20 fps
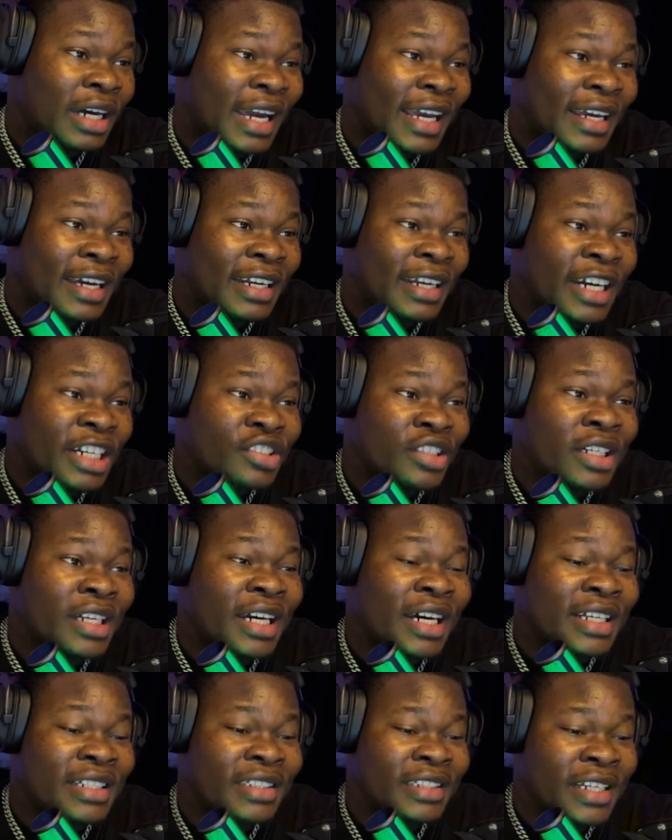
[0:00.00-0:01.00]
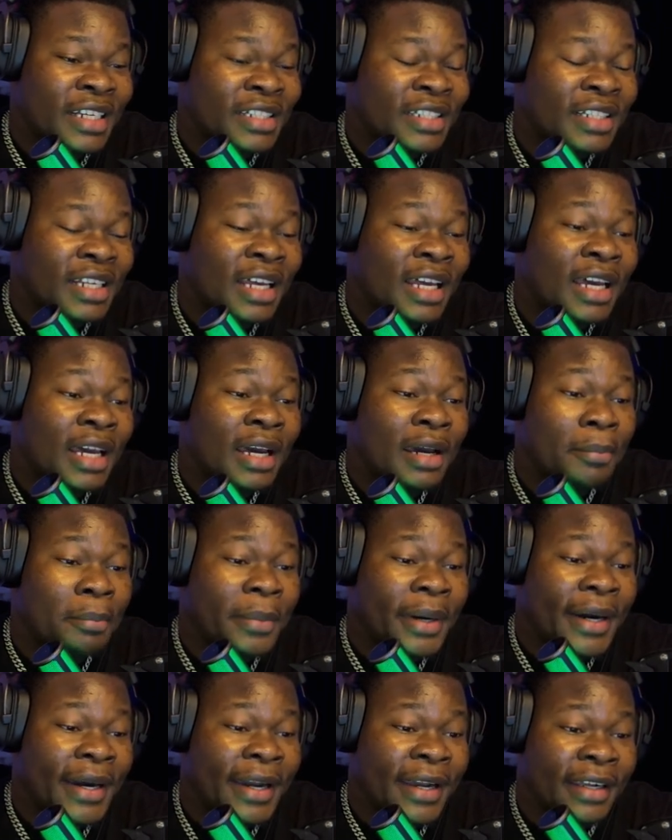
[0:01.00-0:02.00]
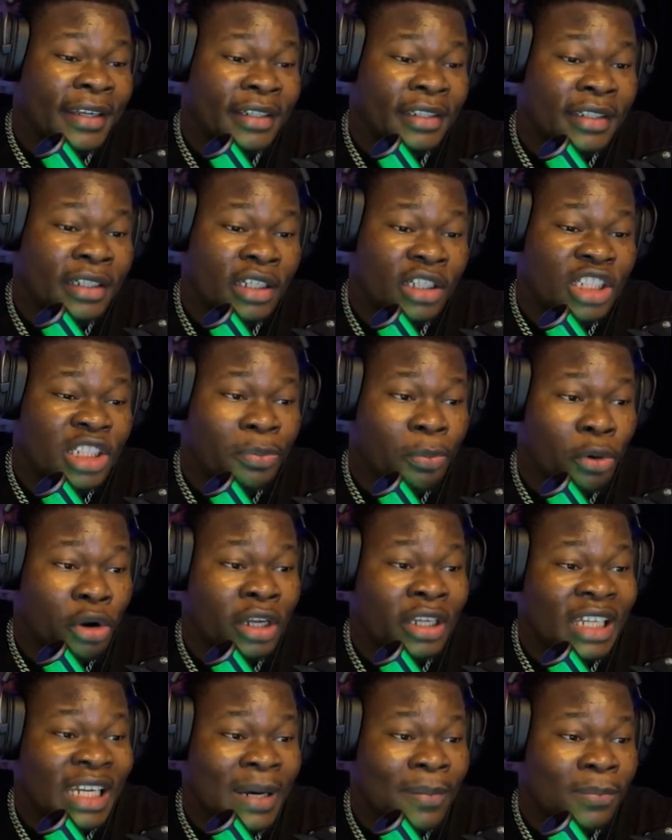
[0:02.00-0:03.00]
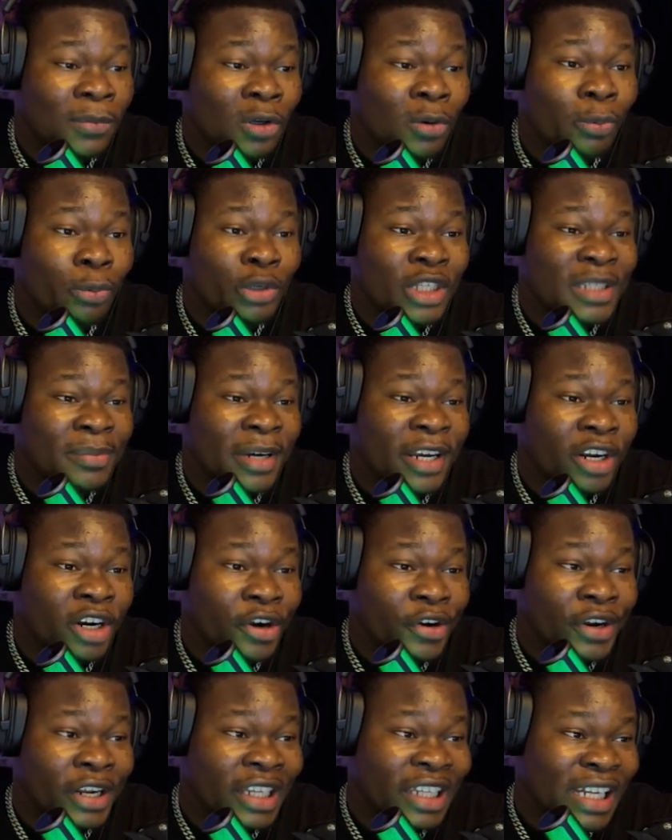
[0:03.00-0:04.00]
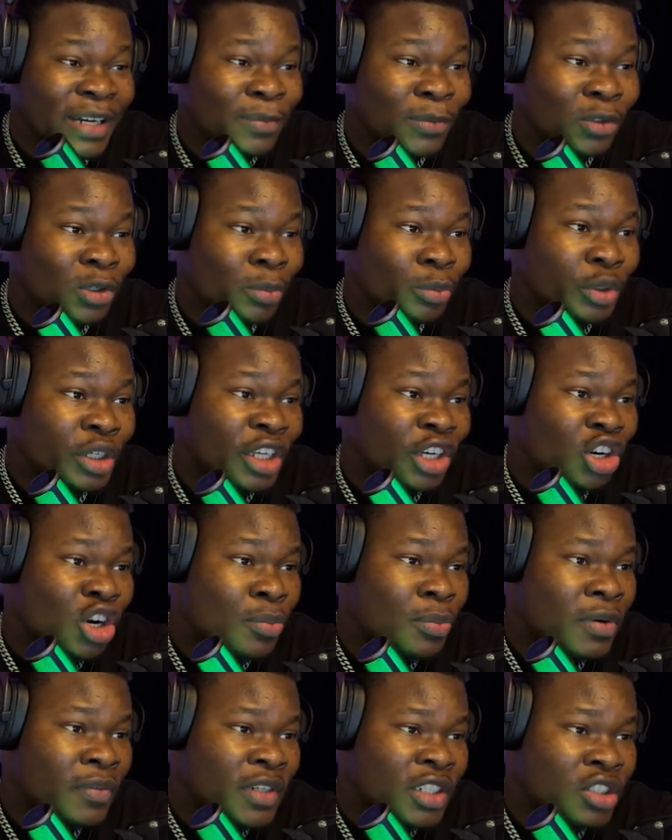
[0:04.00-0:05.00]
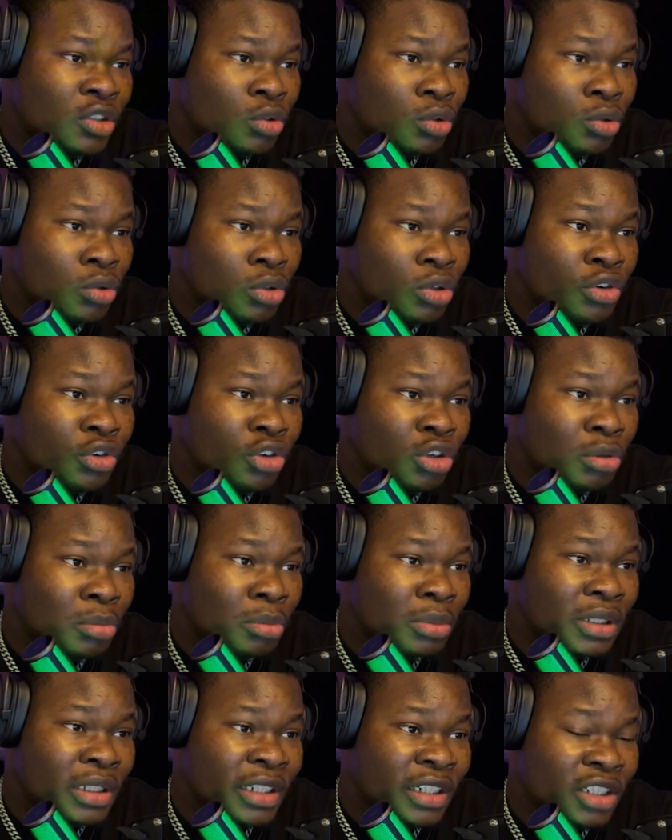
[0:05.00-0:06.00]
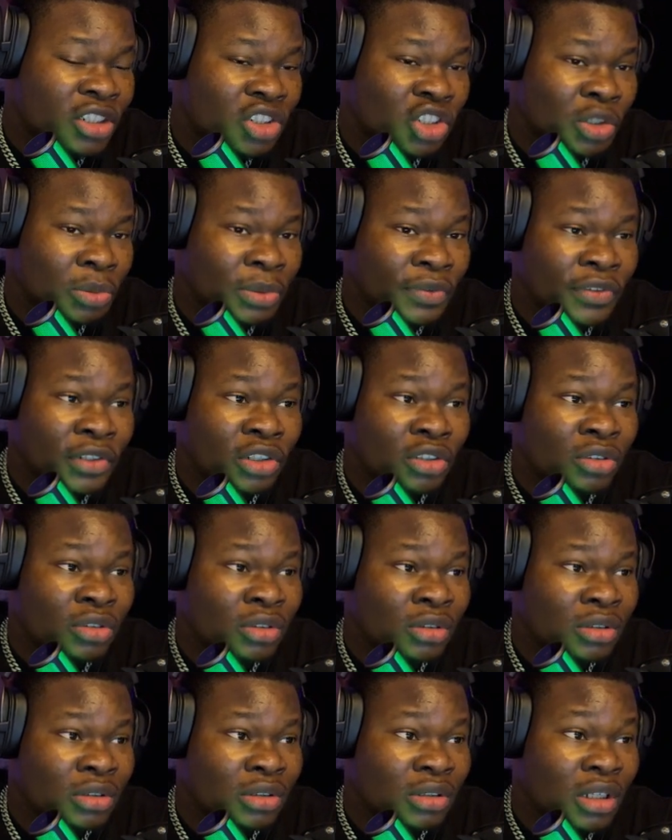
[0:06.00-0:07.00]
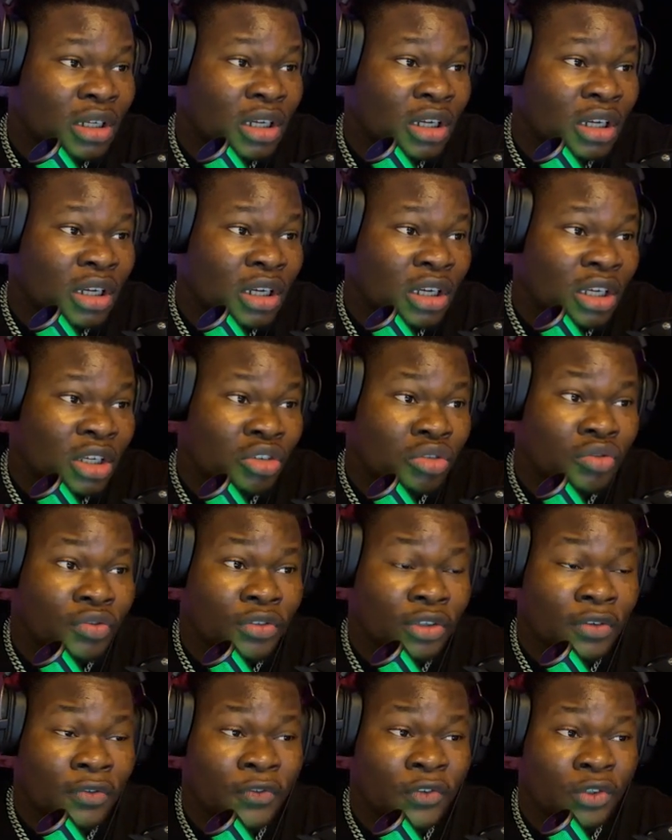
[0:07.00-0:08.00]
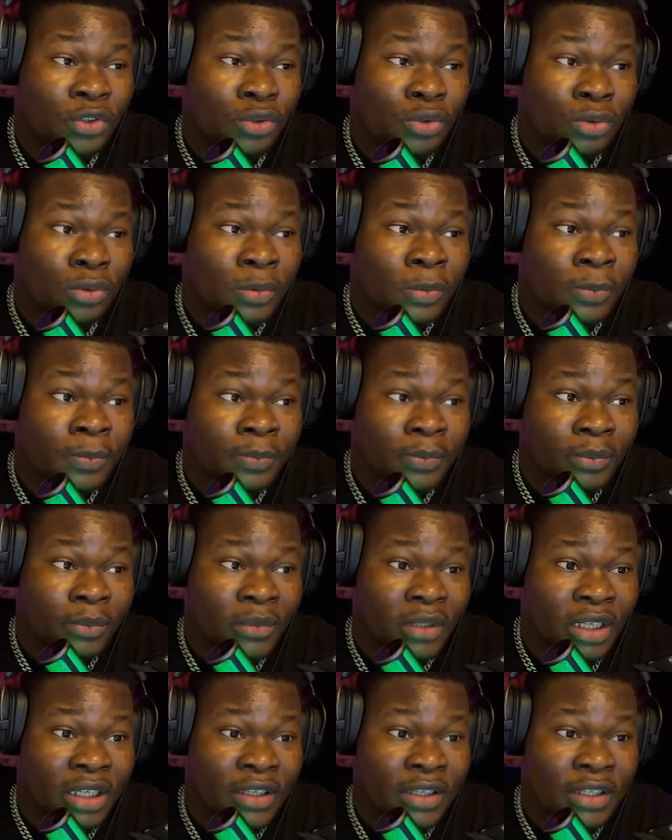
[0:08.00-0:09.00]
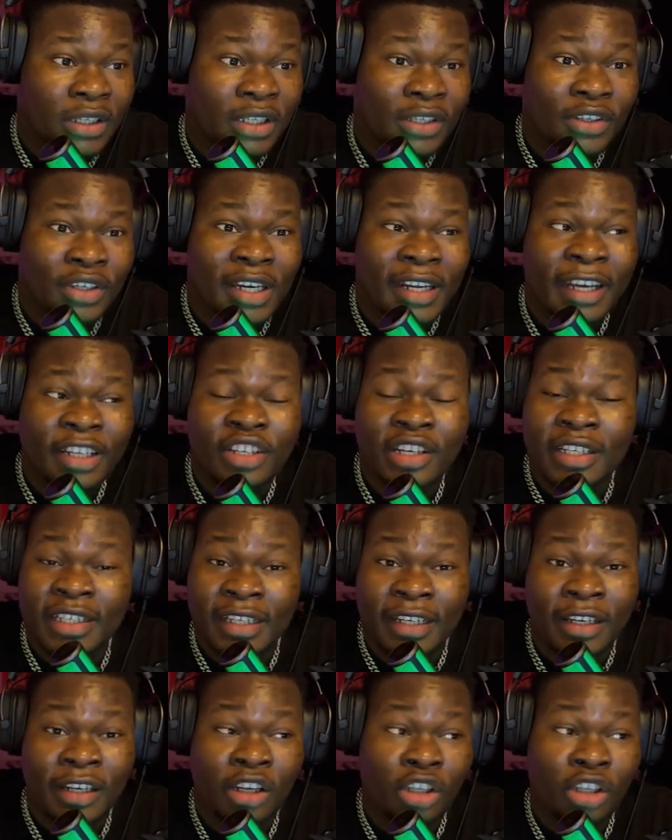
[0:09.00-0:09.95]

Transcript: I can actually access my spoiled laptop with my current laptop with the help of this Google Chrome desktop. If you don't, if you can actually, there are a